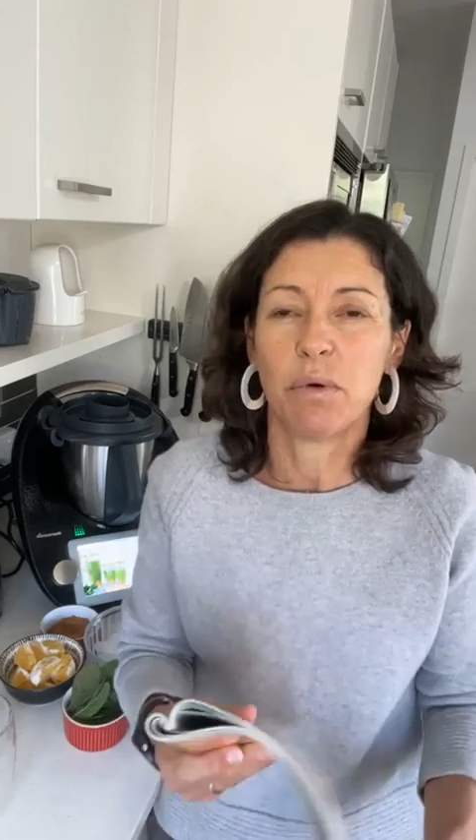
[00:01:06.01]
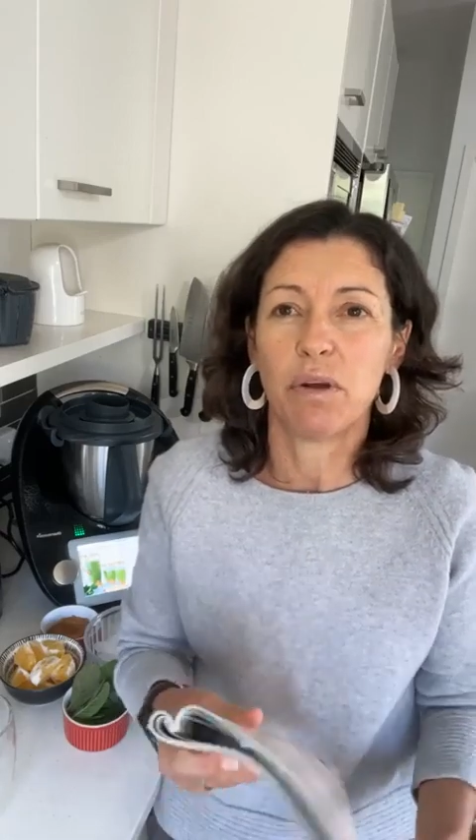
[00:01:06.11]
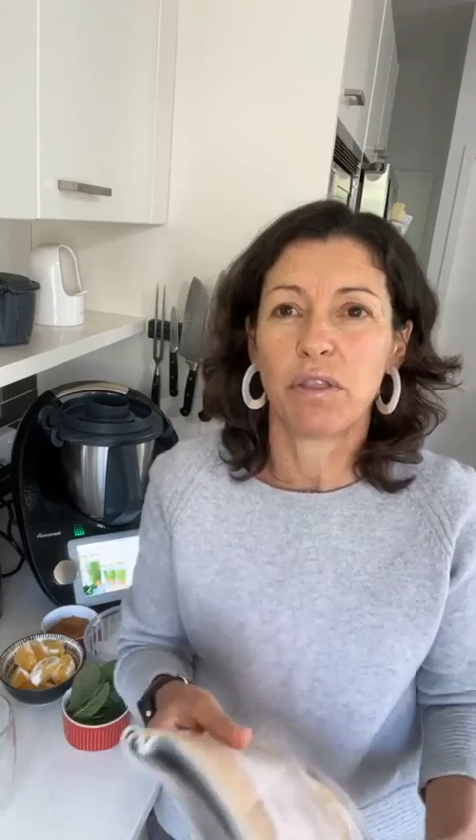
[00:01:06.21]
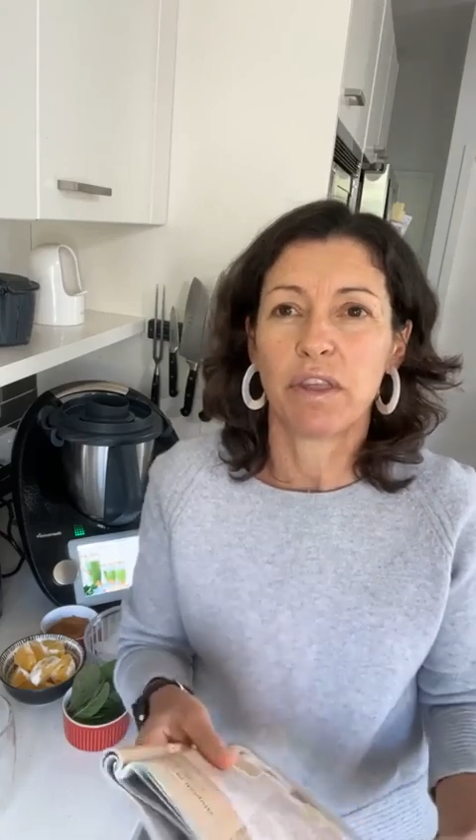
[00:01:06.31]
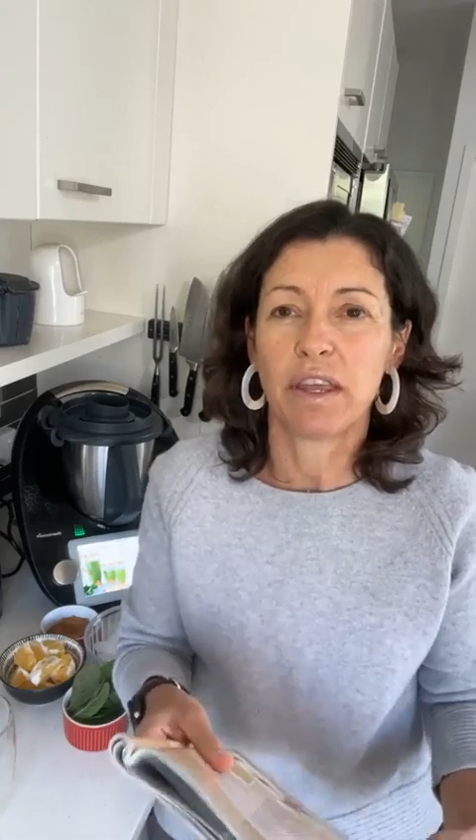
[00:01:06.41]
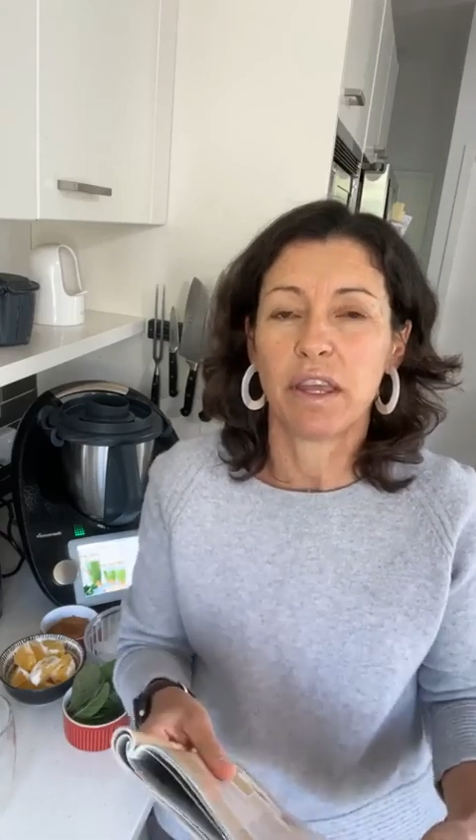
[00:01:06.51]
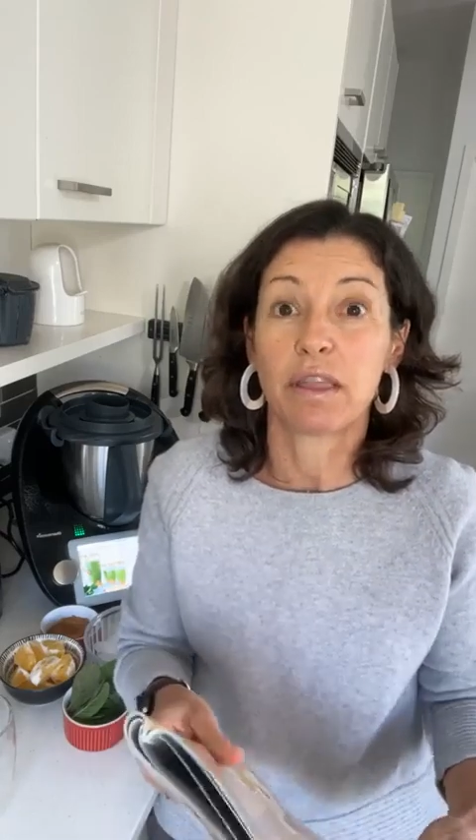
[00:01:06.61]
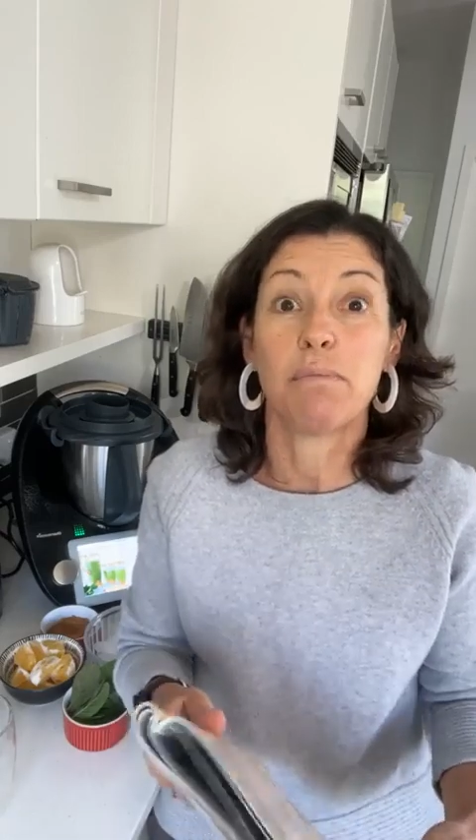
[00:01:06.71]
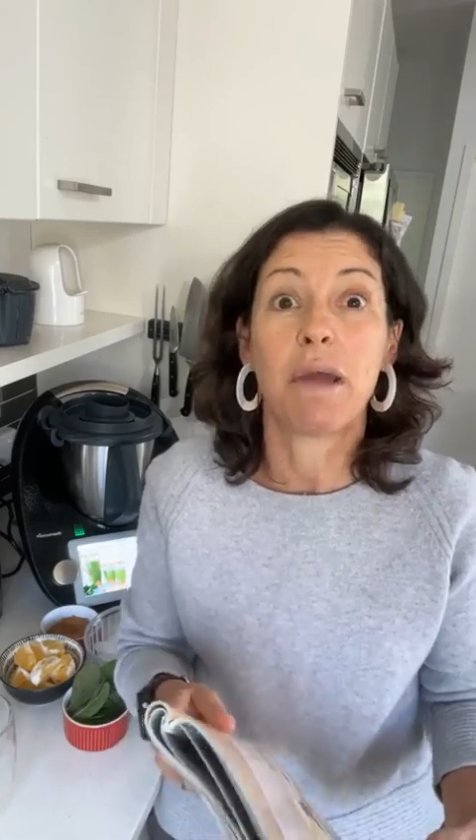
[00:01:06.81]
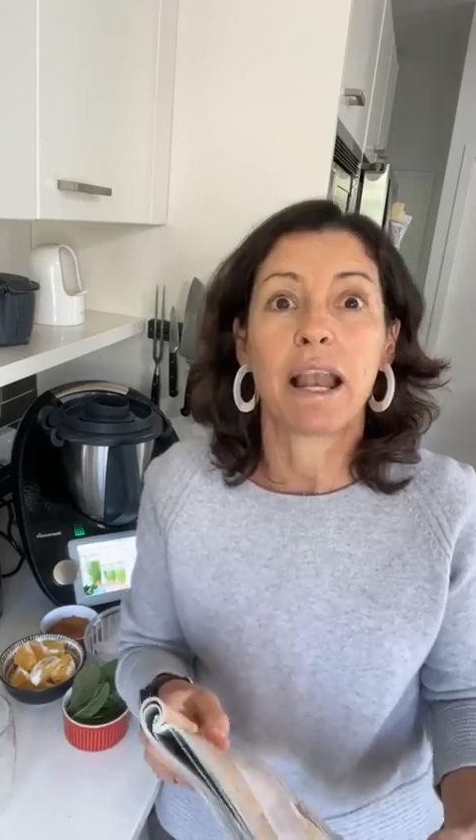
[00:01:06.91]
what the
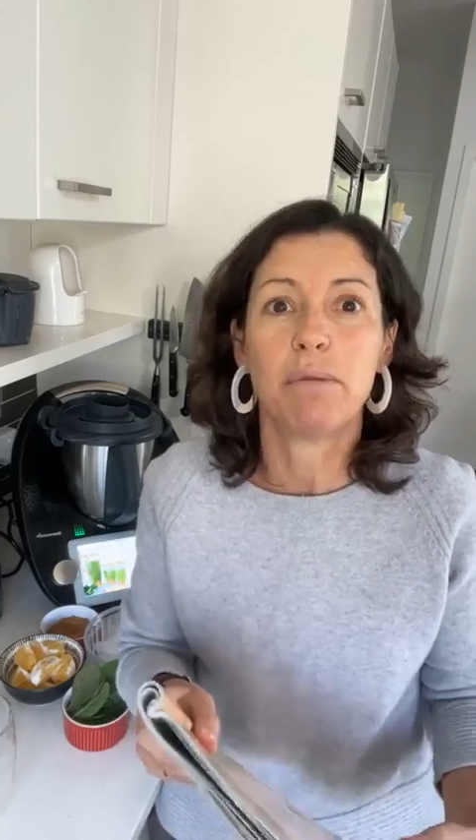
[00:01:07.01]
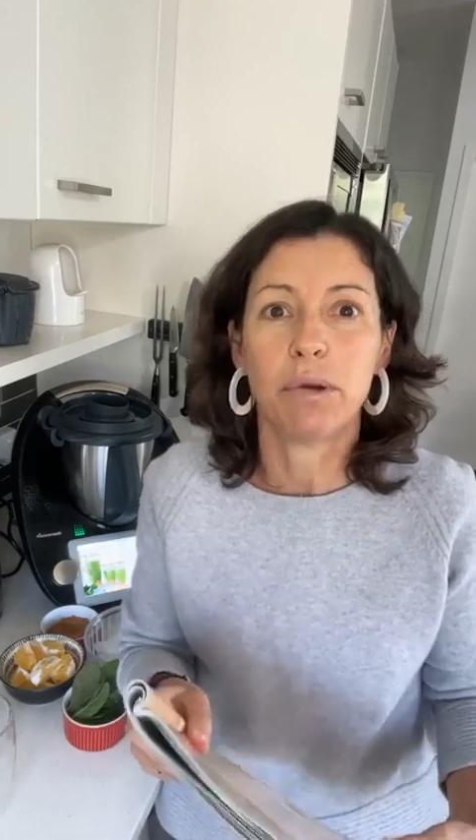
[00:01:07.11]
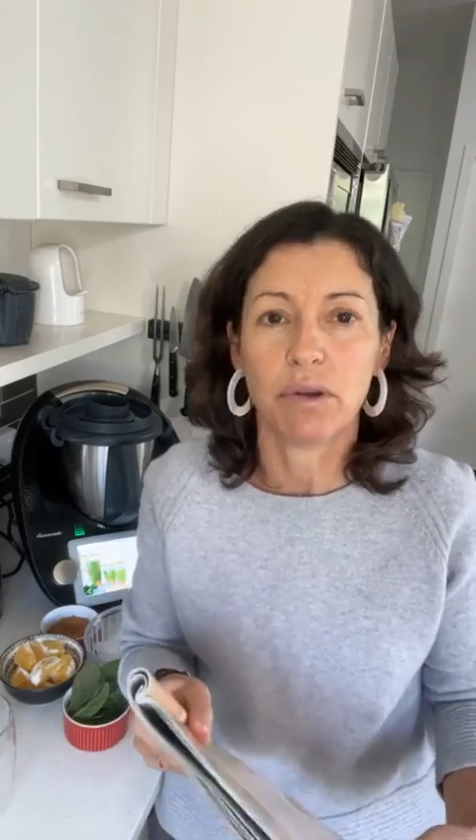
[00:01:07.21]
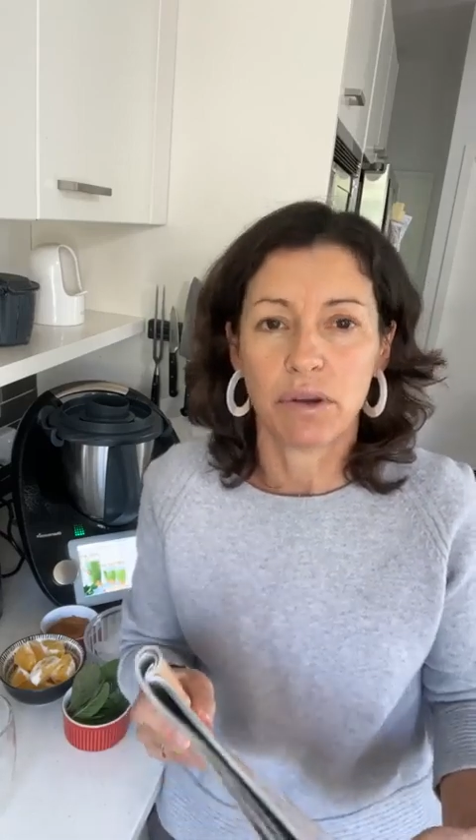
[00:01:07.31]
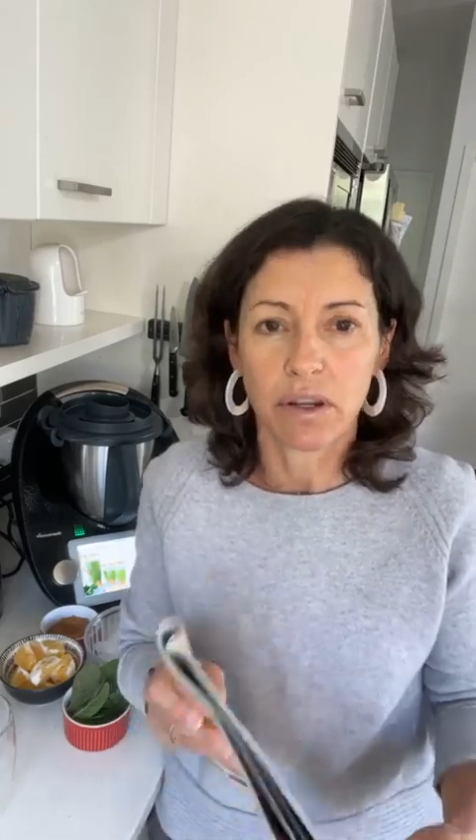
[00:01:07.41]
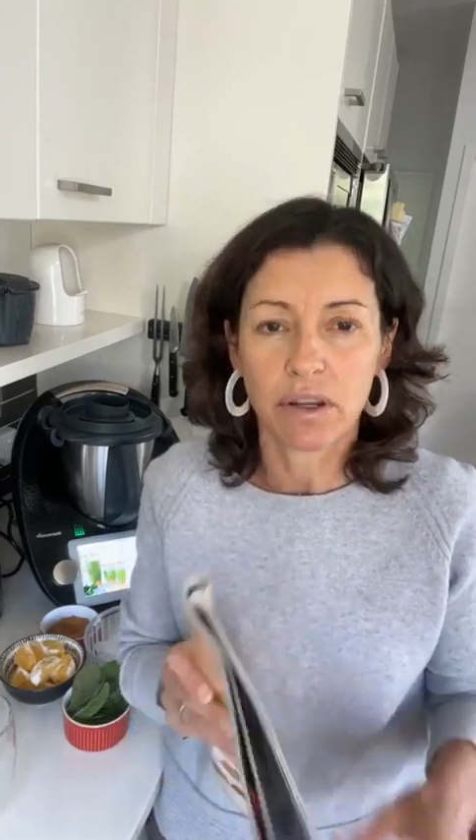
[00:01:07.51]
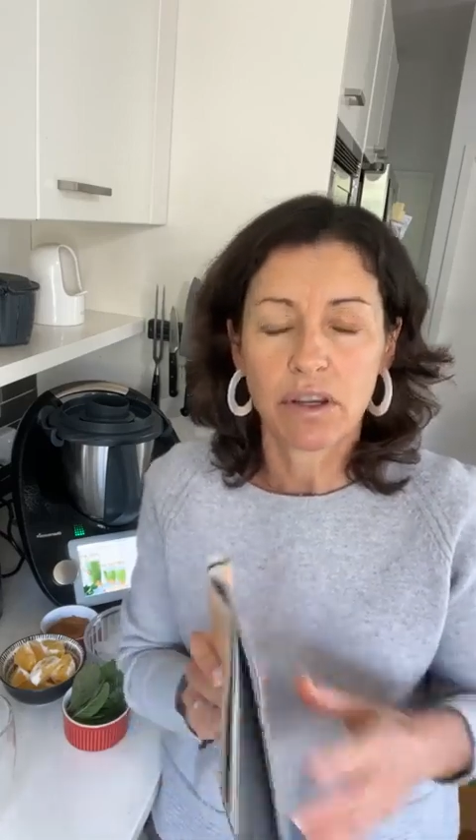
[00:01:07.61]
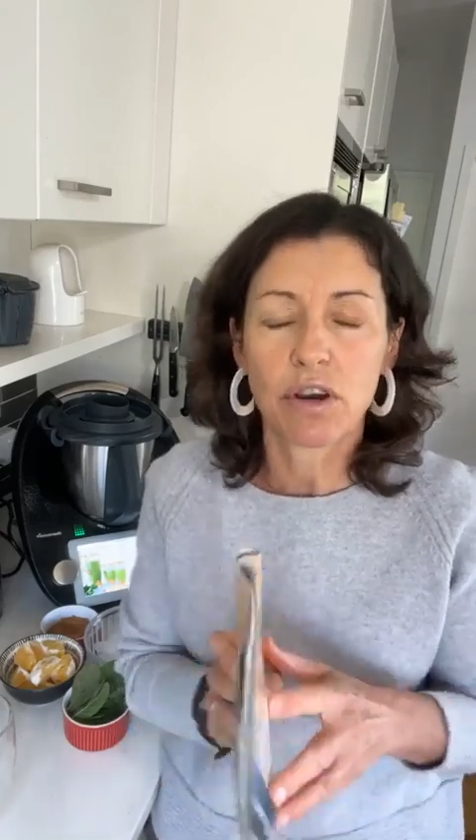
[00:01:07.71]
Malibu.